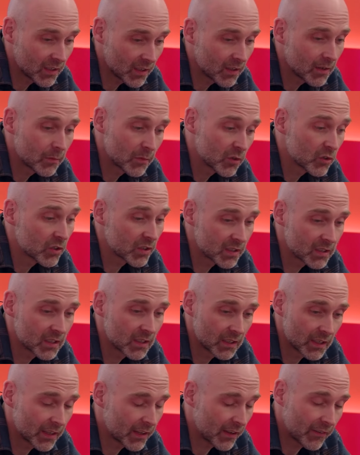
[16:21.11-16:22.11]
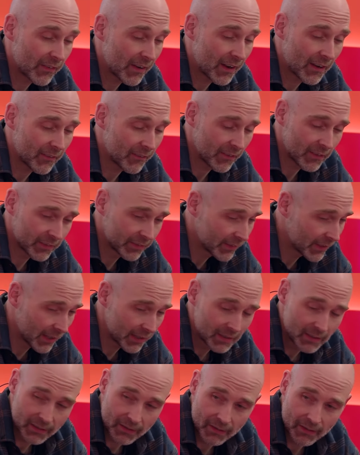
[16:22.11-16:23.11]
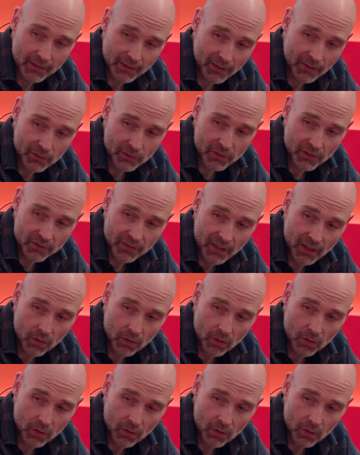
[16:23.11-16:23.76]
Let me just say that if I have a tiny ounce of